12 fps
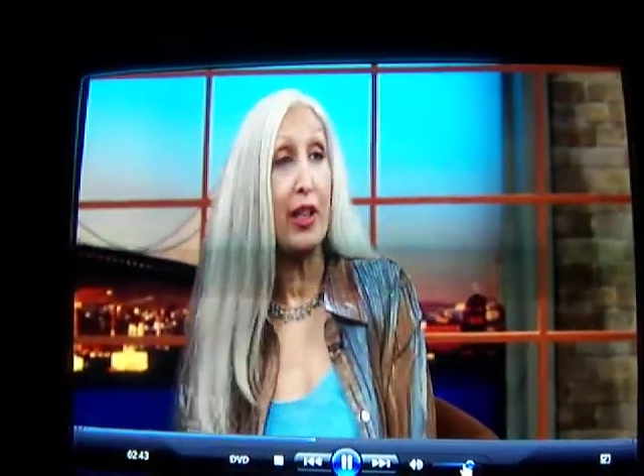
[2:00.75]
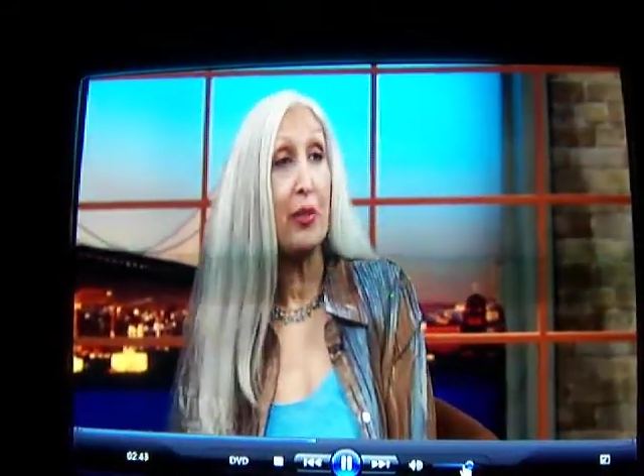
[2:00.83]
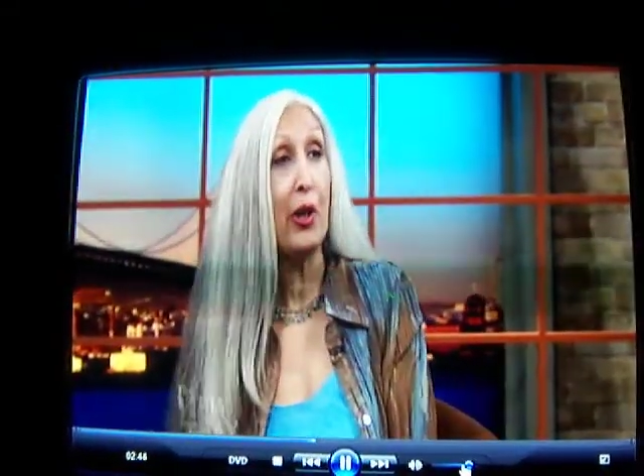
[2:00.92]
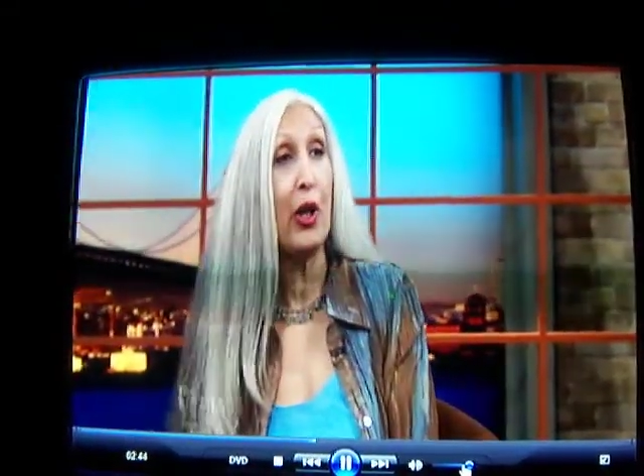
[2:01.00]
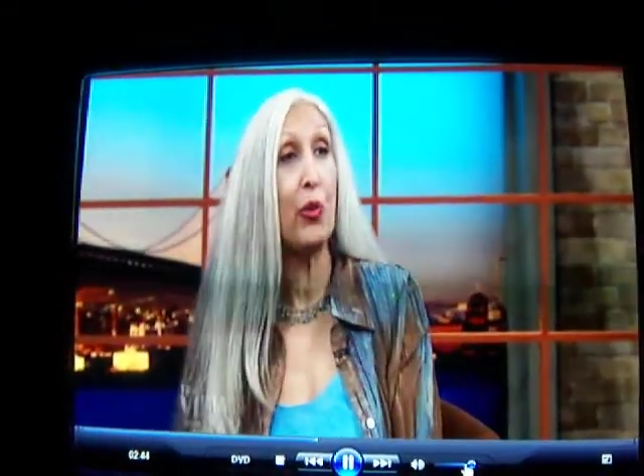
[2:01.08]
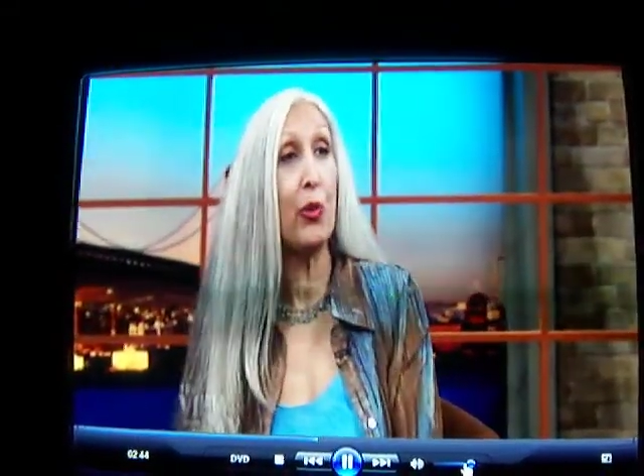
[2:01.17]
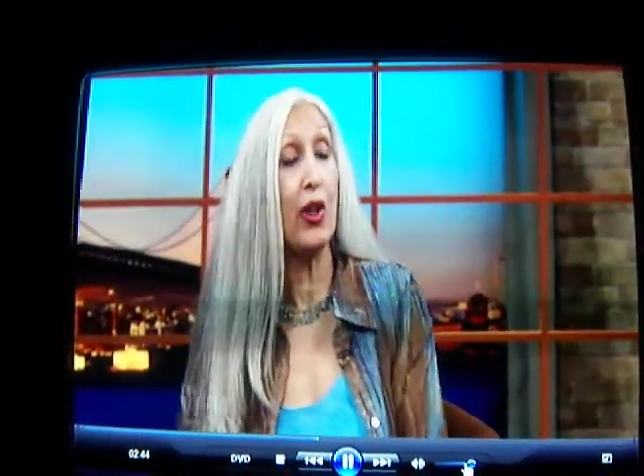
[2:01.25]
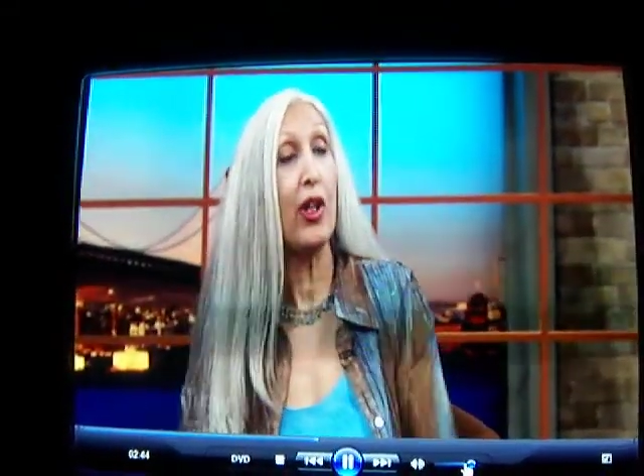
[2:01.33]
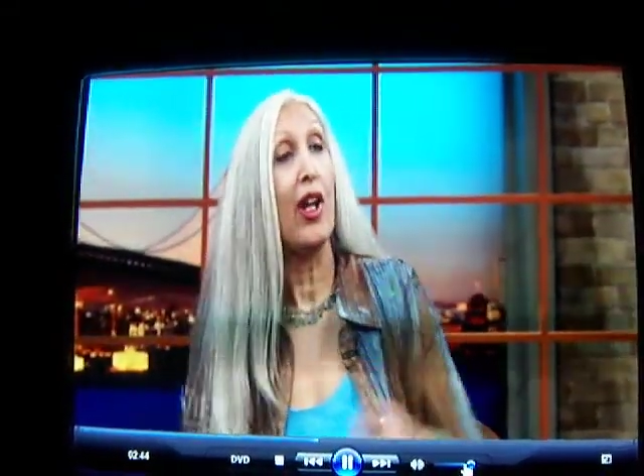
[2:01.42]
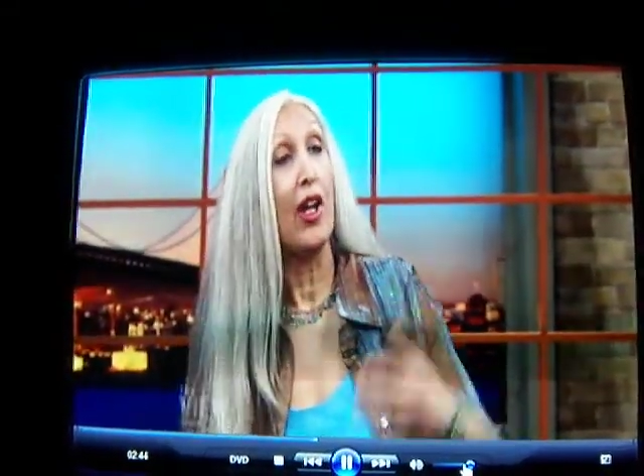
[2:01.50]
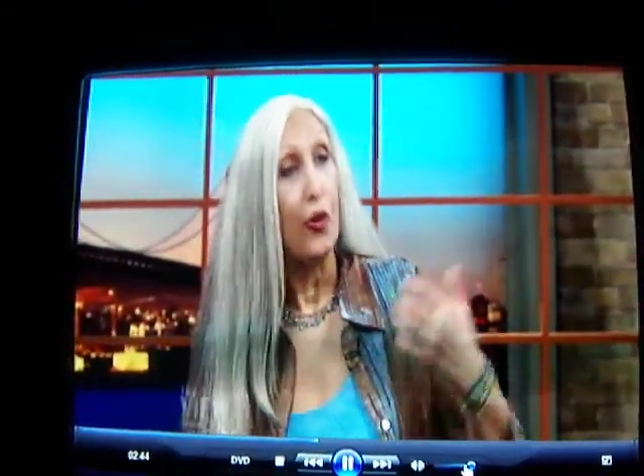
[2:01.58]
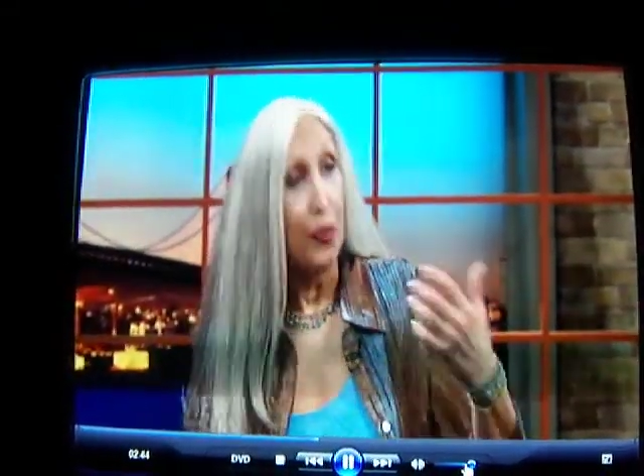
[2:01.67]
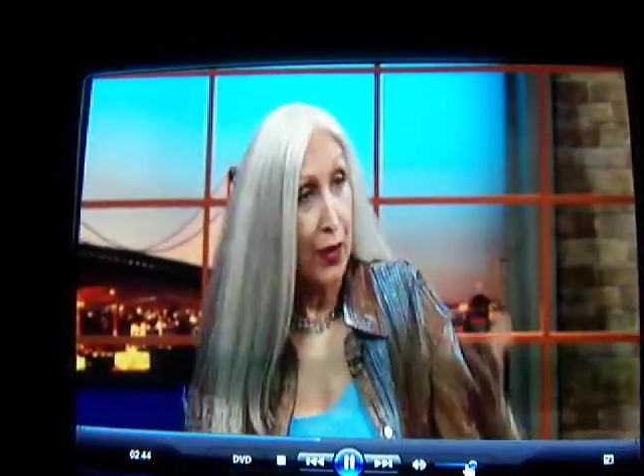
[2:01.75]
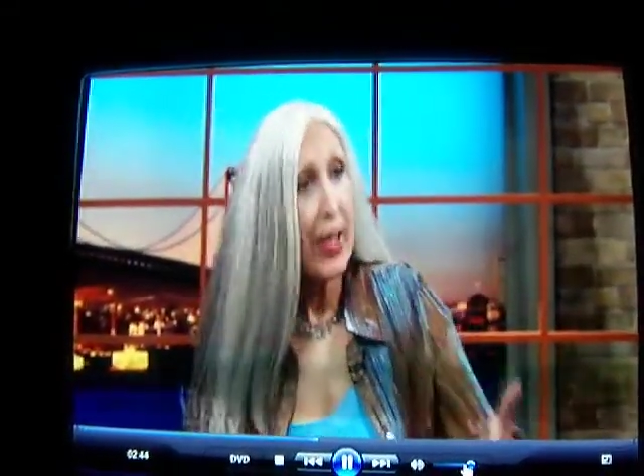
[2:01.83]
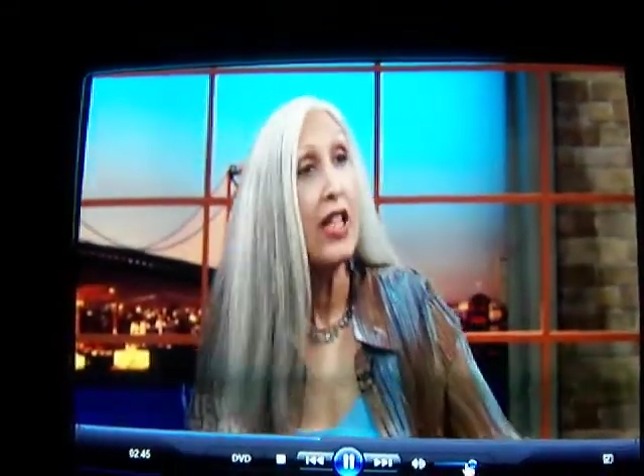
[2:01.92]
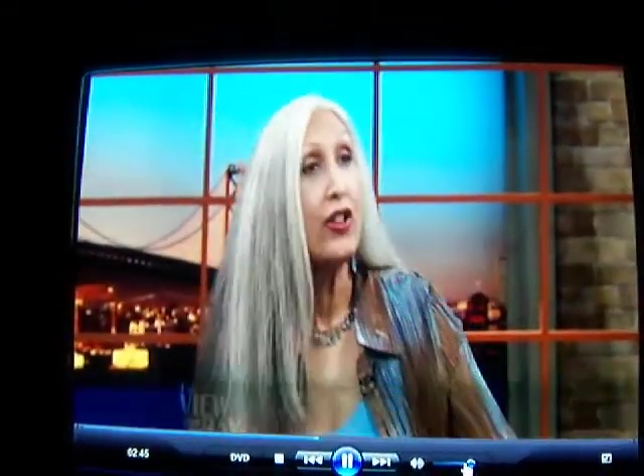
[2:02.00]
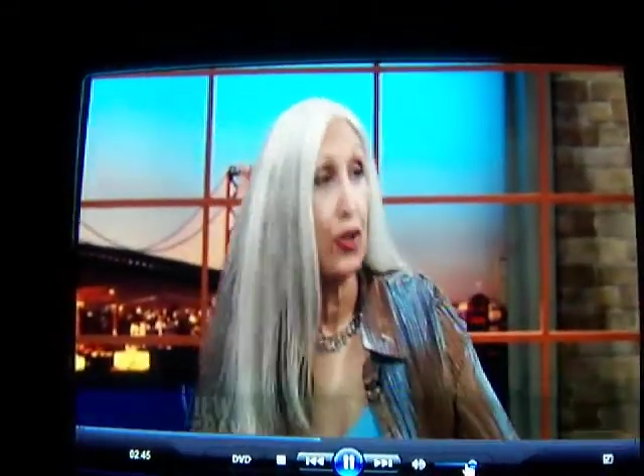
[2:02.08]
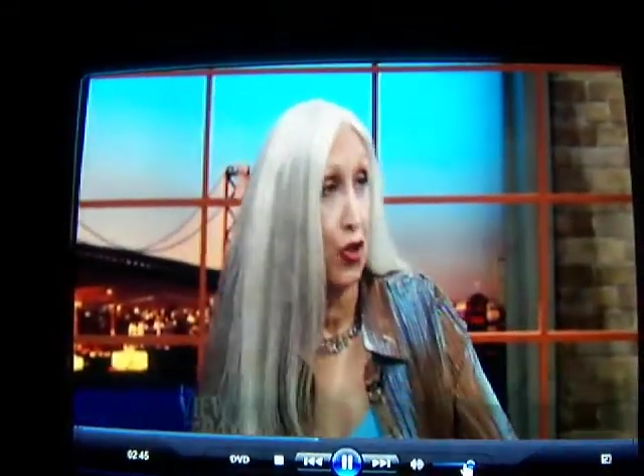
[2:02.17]
the parent will
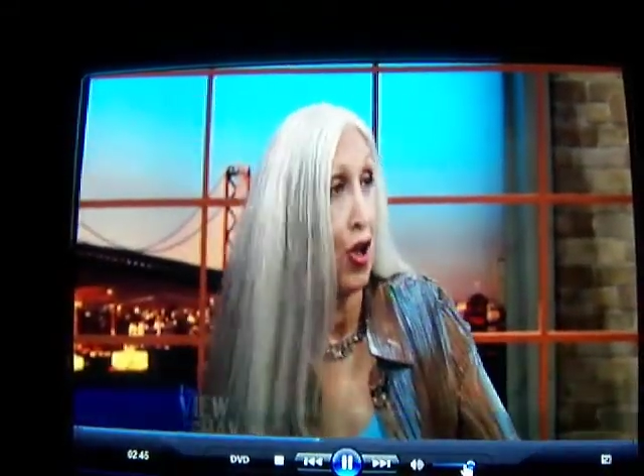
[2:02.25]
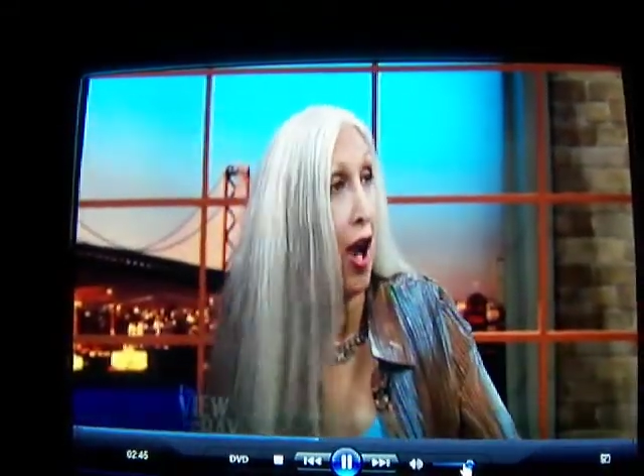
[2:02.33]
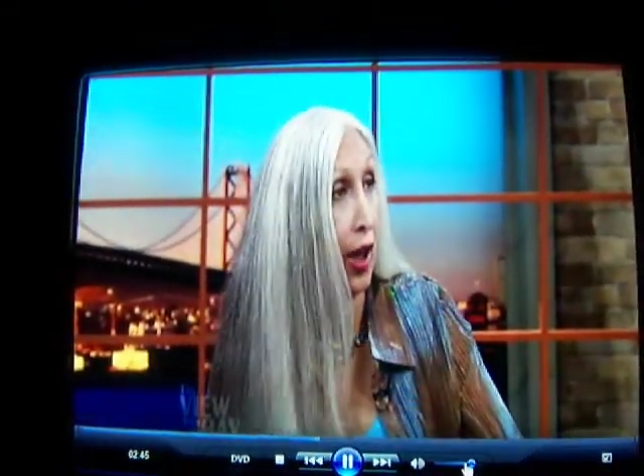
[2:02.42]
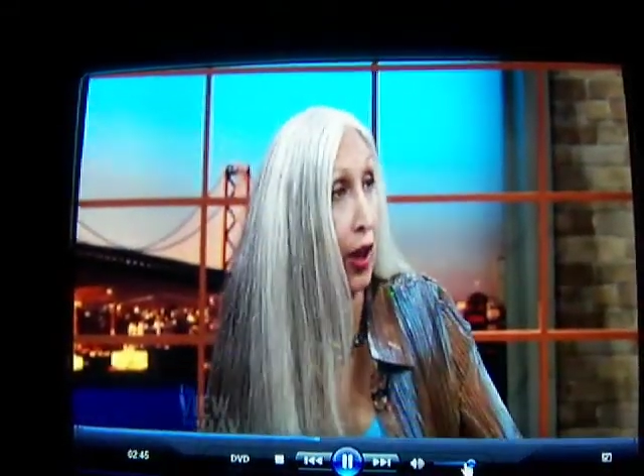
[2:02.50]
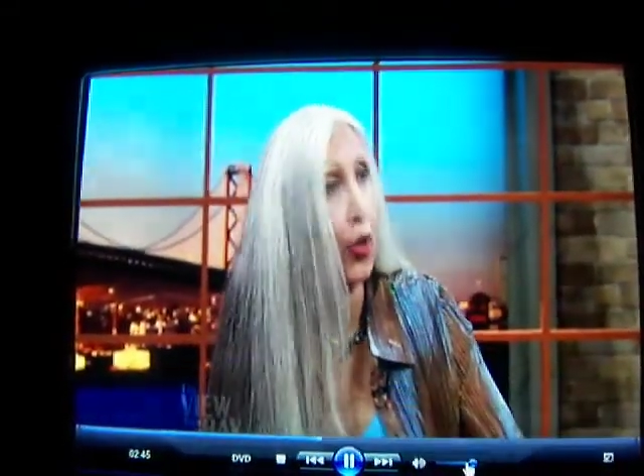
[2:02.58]
feed the child